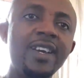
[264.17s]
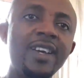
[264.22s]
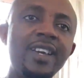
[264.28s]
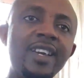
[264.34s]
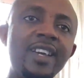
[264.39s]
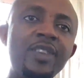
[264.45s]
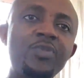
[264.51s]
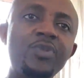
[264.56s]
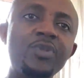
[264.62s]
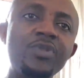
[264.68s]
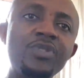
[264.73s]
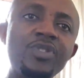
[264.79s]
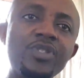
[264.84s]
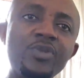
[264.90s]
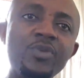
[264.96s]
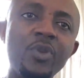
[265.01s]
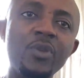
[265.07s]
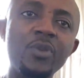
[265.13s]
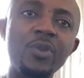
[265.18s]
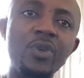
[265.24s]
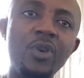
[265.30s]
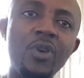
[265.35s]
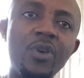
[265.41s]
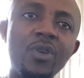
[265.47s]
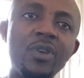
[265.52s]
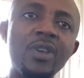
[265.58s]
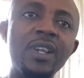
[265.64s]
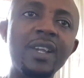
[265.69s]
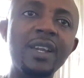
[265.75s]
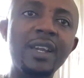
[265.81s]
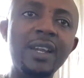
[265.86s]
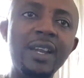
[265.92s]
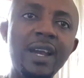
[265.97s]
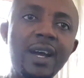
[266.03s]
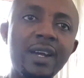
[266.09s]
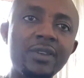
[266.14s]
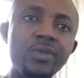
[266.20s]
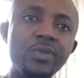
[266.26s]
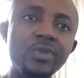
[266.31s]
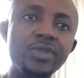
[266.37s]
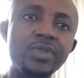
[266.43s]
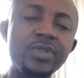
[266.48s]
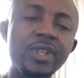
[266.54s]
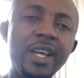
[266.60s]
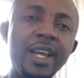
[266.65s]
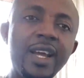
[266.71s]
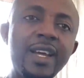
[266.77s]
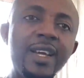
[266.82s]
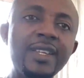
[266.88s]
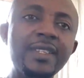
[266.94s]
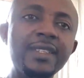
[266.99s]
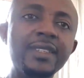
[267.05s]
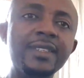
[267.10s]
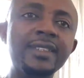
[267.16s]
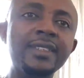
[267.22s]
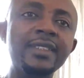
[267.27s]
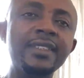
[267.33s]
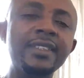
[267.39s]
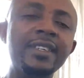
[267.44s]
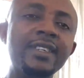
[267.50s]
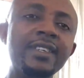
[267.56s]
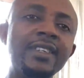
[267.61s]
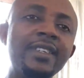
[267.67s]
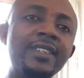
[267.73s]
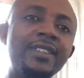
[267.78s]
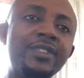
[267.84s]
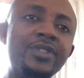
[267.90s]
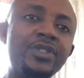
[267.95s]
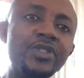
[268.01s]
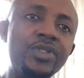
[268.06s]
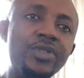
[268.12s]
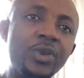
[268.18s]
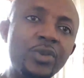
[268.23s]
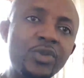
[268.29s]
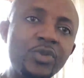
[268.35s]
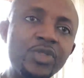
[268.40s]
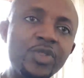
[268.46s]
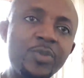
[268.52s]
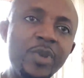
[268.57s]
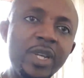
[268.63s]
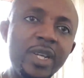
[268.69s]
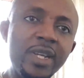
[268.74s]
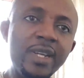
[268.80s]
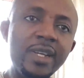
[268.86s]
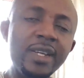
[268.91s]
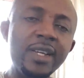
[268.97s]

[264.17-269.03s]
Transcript: it produces what we call lactose. And so to speak,